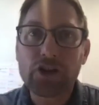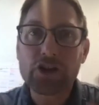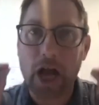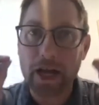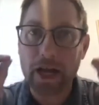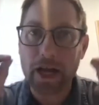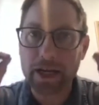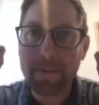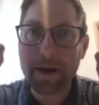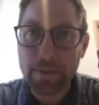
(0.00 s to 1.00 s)
talking
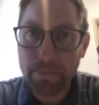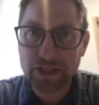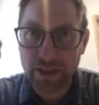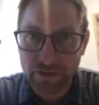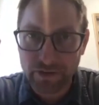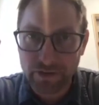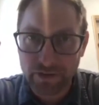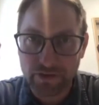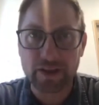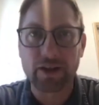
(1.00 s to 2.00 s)
about the budget is
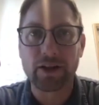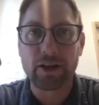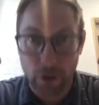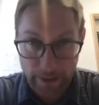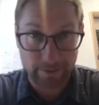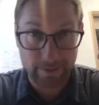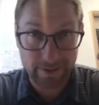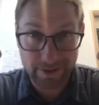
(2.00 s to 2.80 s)
still annoying.